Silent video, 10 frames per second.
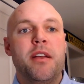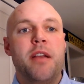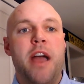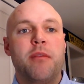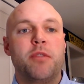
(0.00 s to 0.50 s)

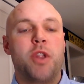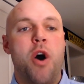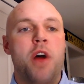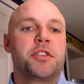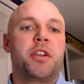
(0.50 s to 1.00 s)
had
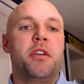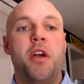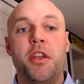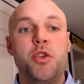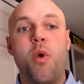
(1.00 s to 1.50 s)
launched a
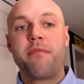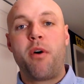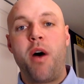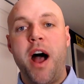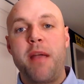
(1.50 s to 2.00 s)

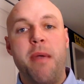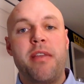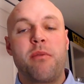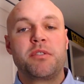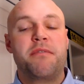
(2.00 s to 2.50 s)
UFO high bay
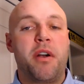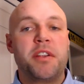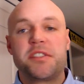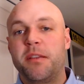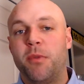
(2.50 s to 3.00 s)
that was very
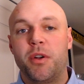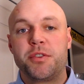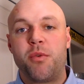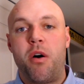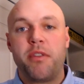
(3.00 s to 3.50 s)
similar
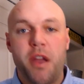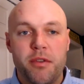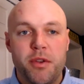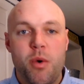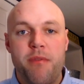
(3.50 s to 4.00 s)
to all the
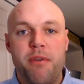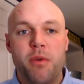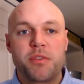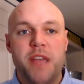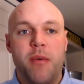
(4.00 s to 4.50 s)
other
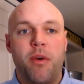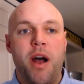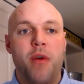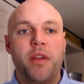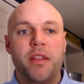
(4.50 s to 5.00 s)
UFOs that were
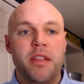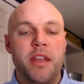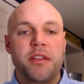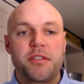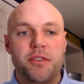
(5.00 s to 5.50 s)
out in the industry